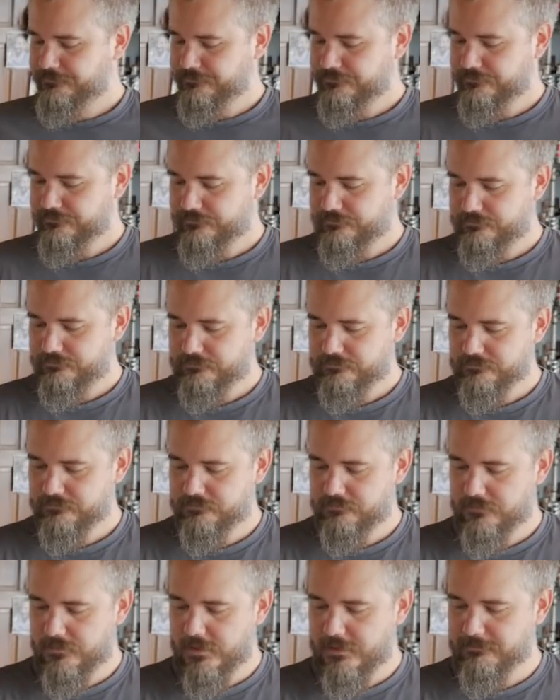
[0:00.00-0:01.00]

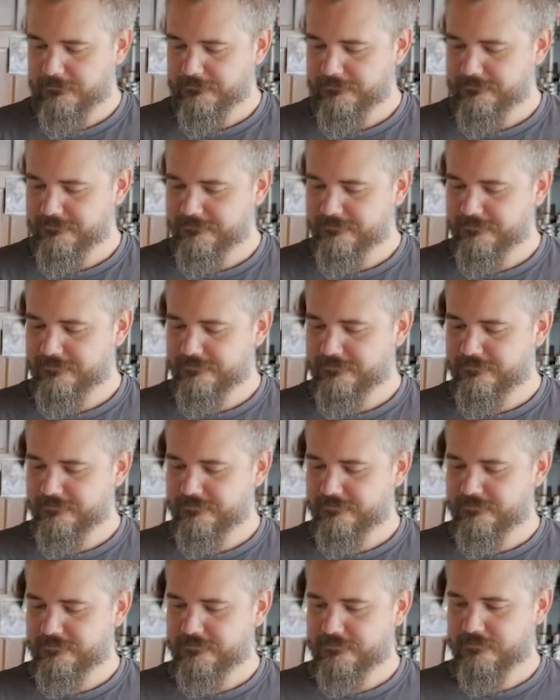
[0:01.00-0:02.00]

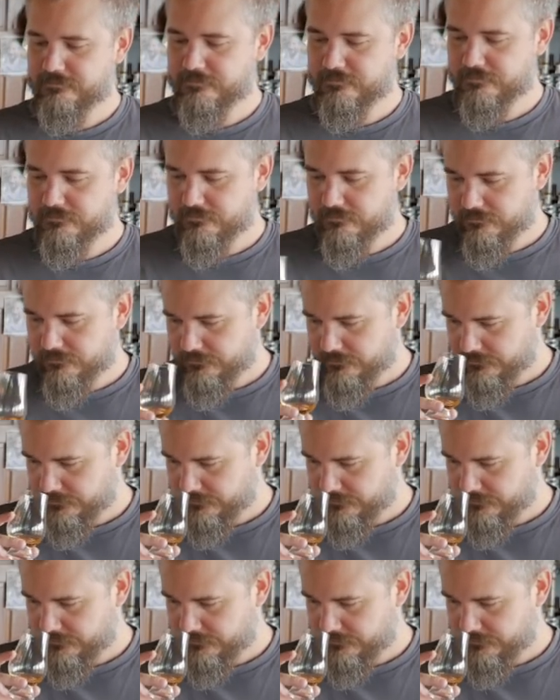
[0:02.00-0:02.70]
No words are spoken by the person on screen.